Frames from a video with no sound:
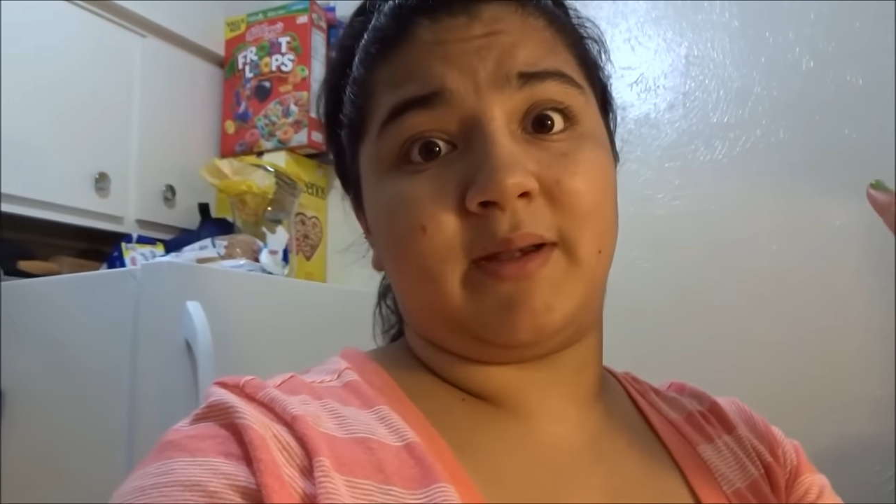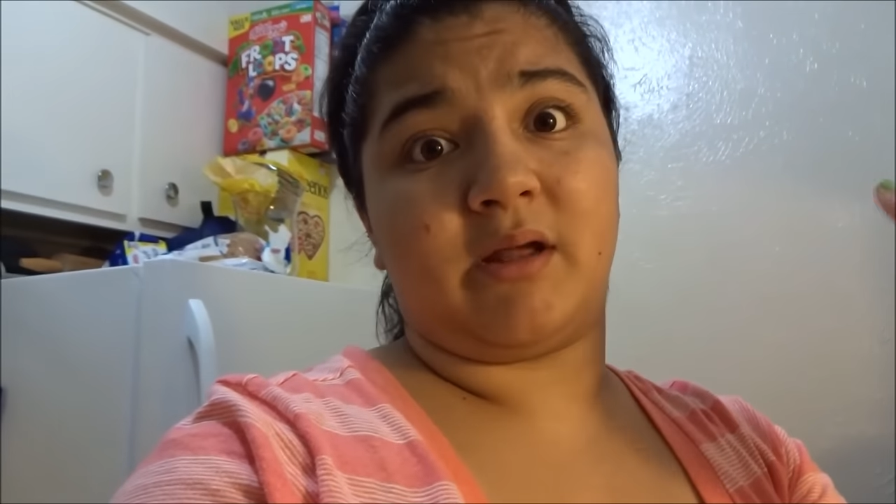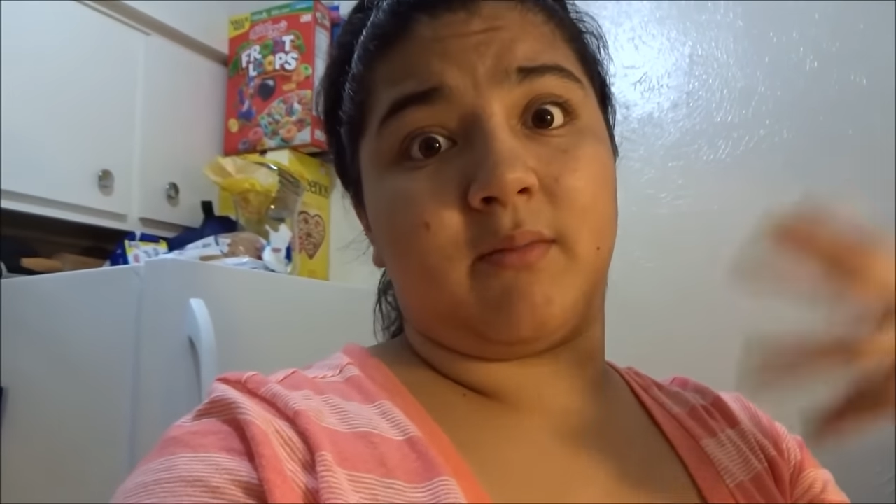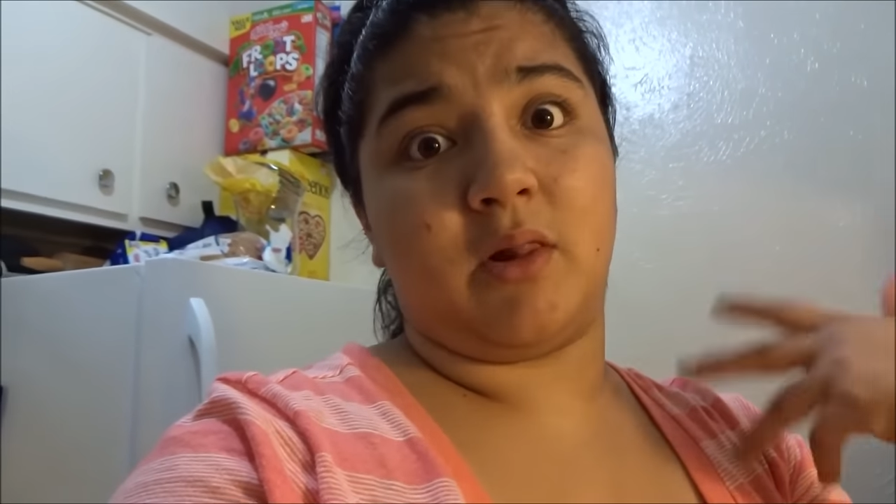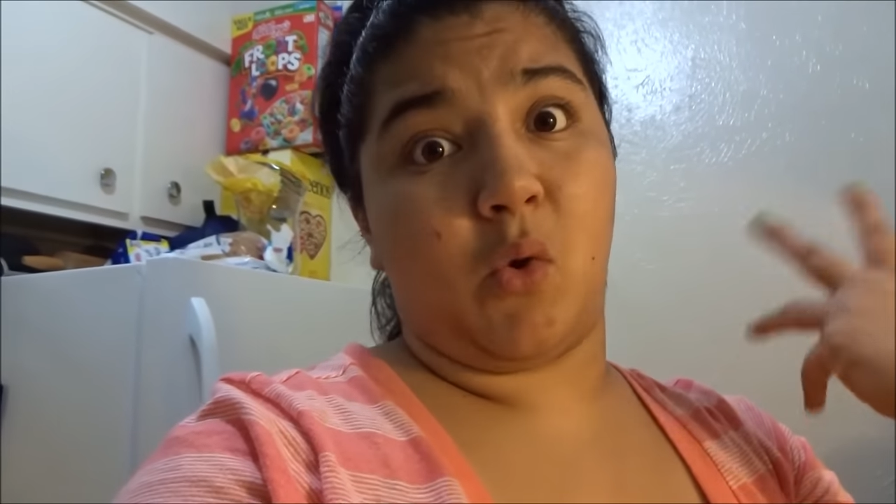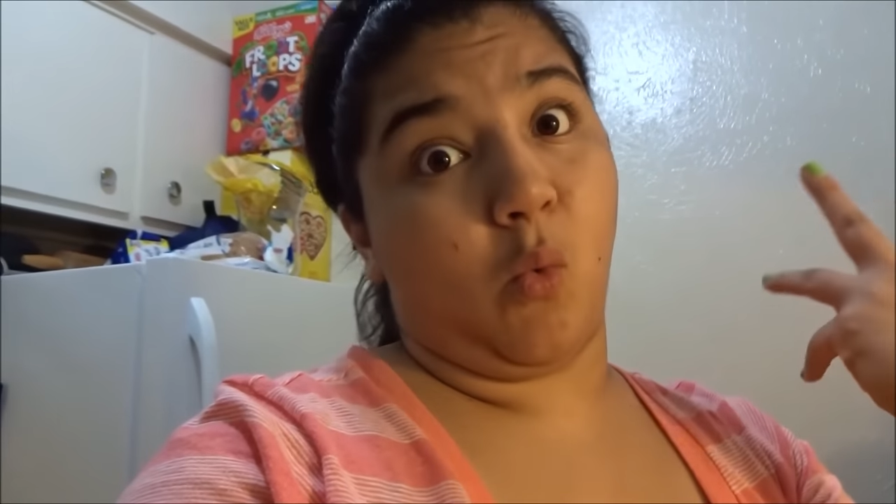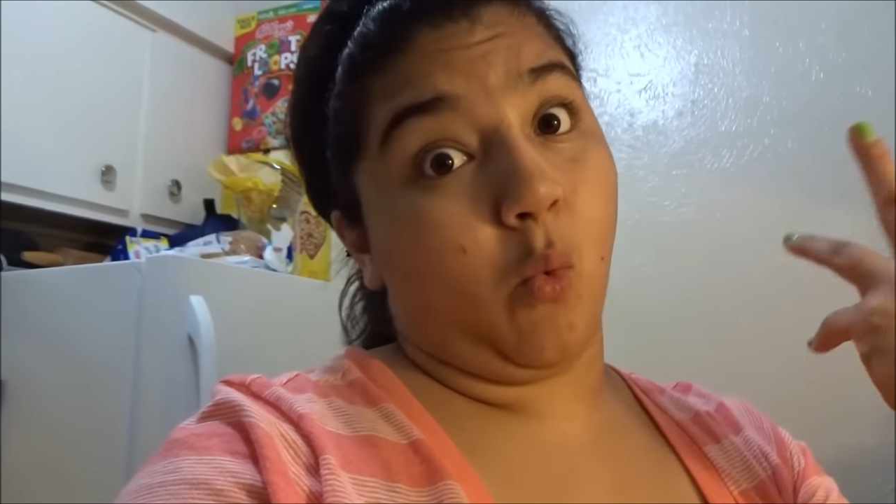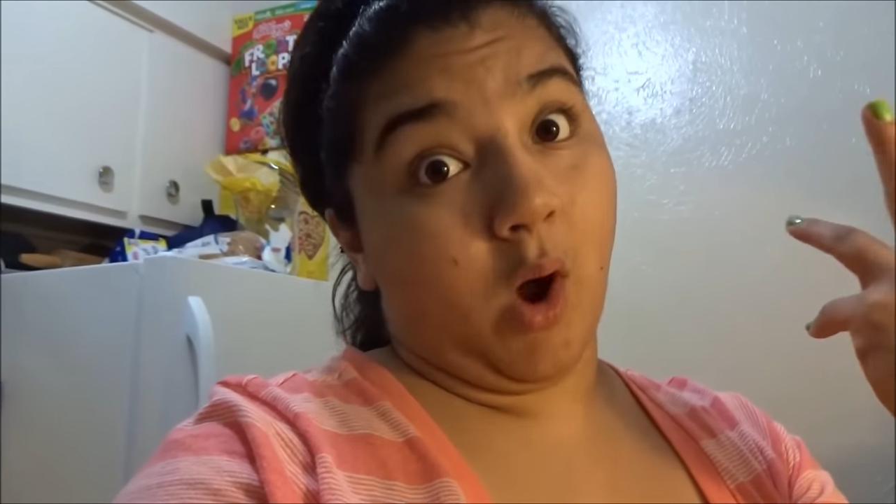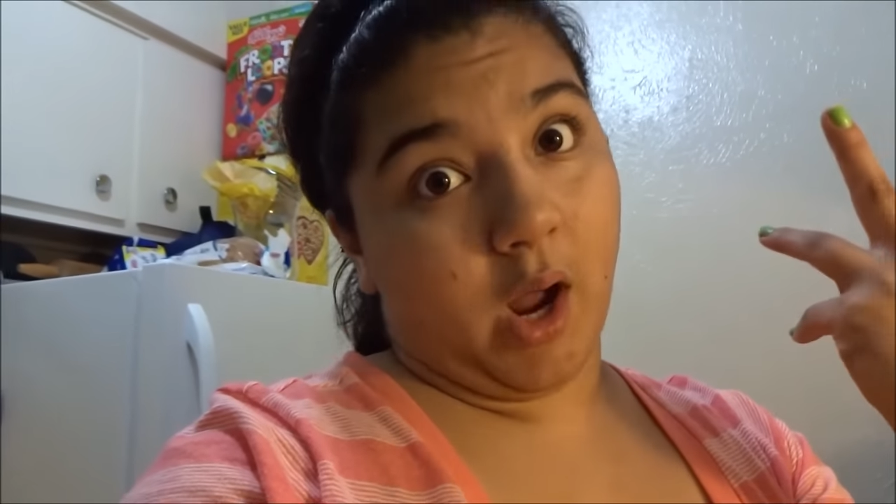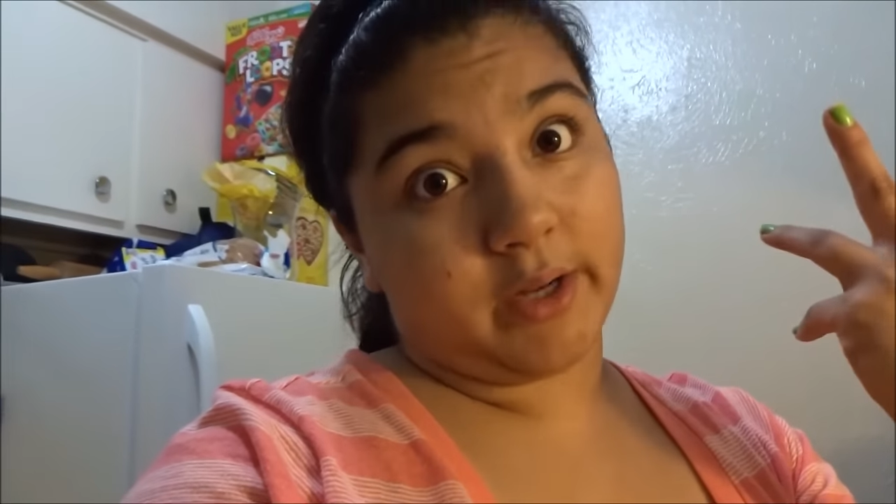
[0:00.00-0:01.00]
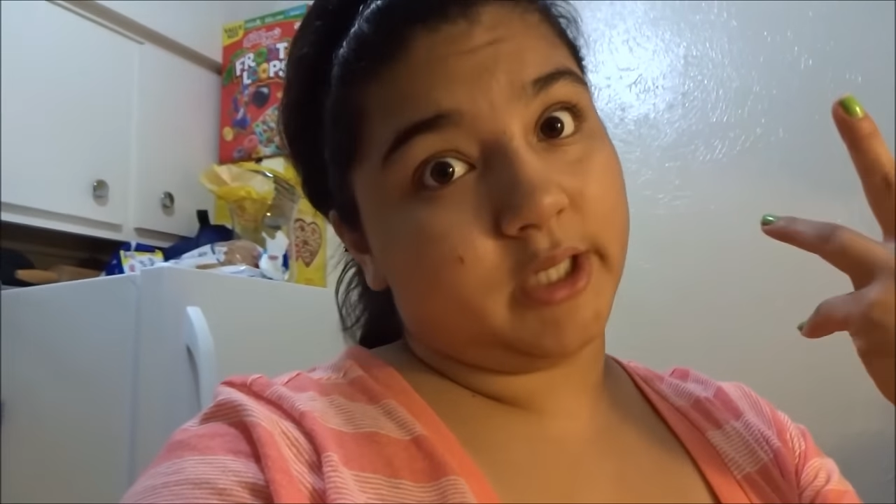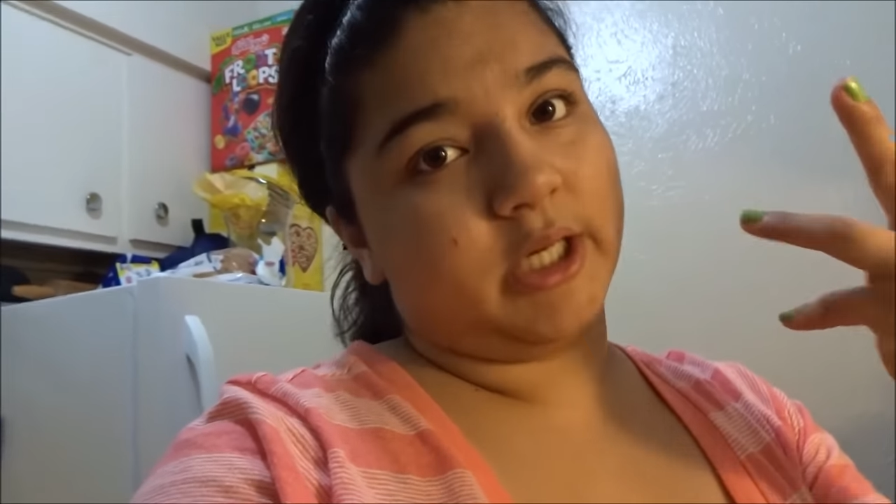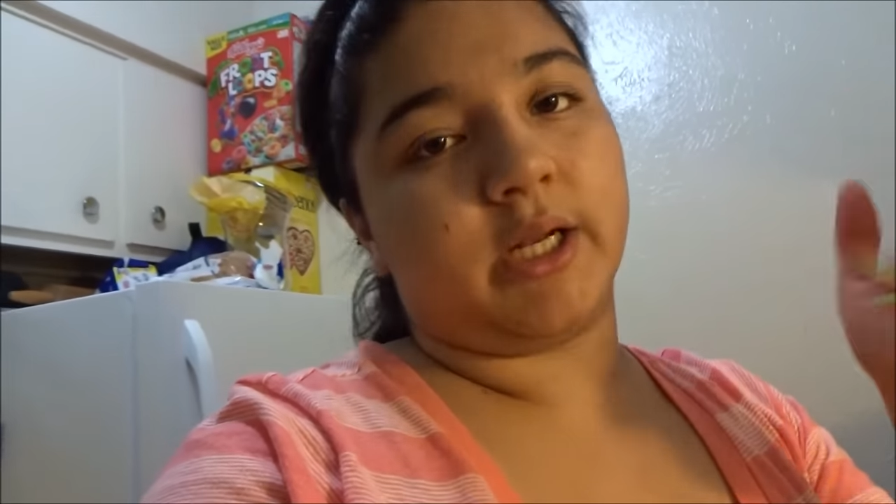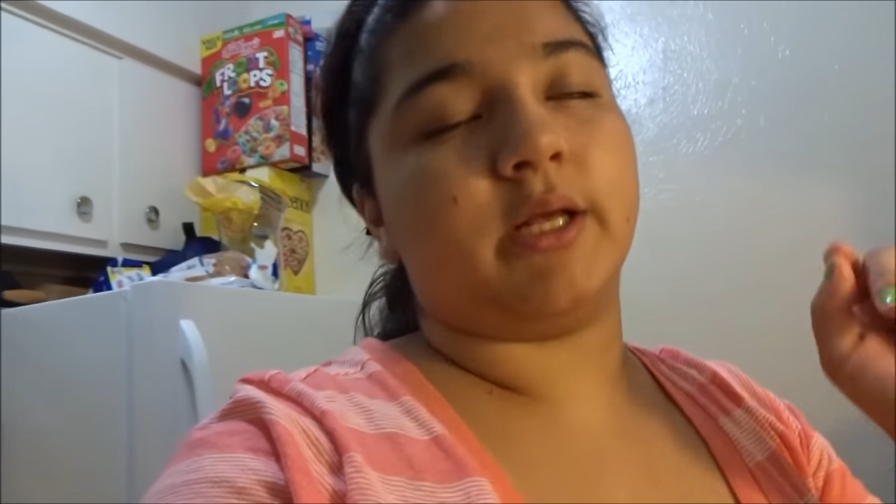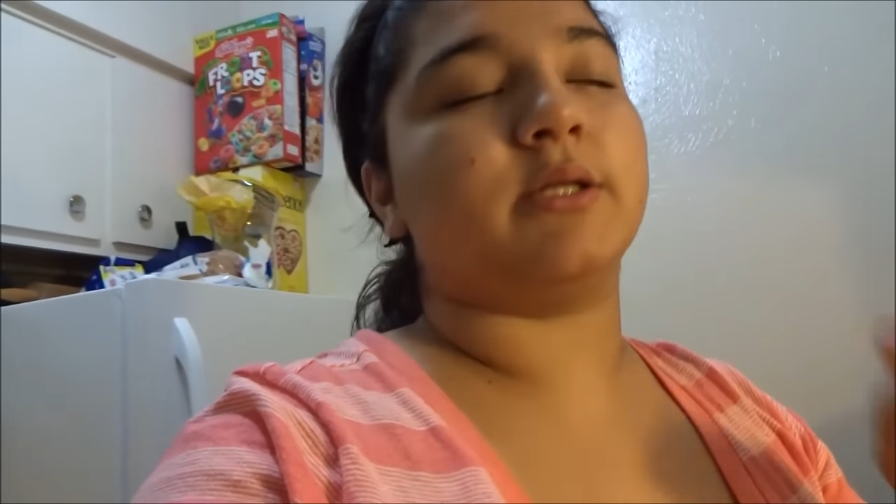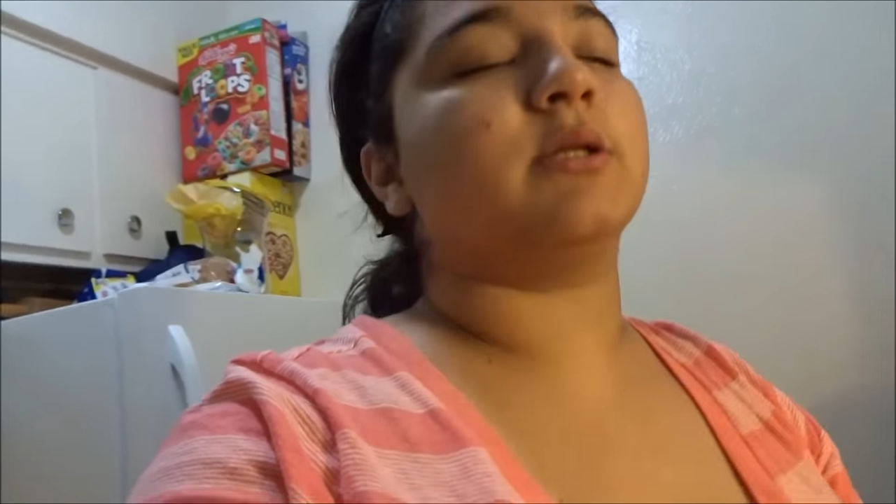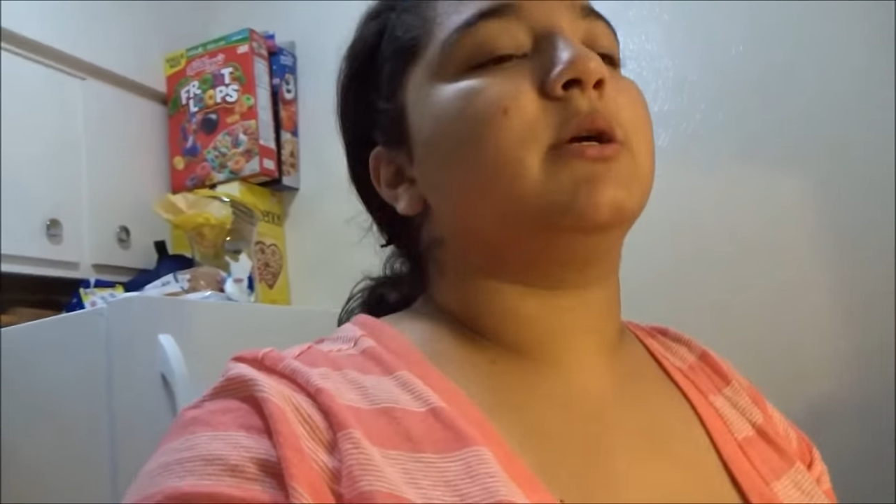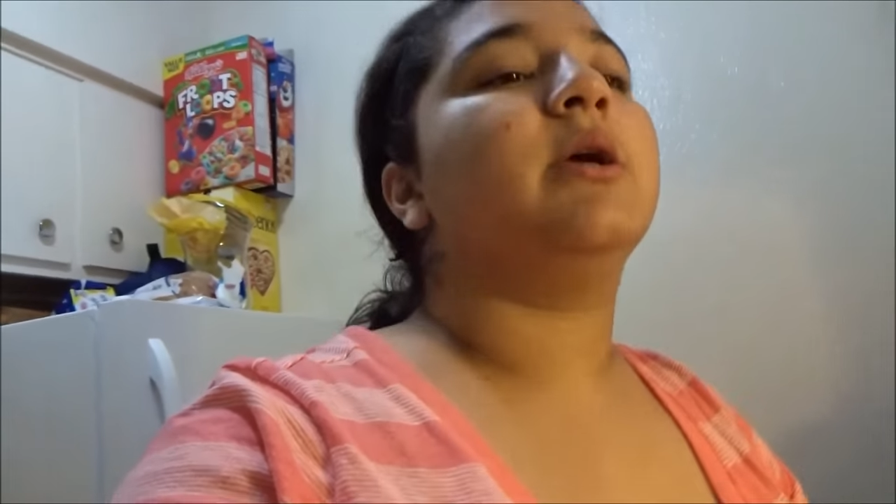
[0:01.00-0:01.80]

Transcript: down below why you didn't.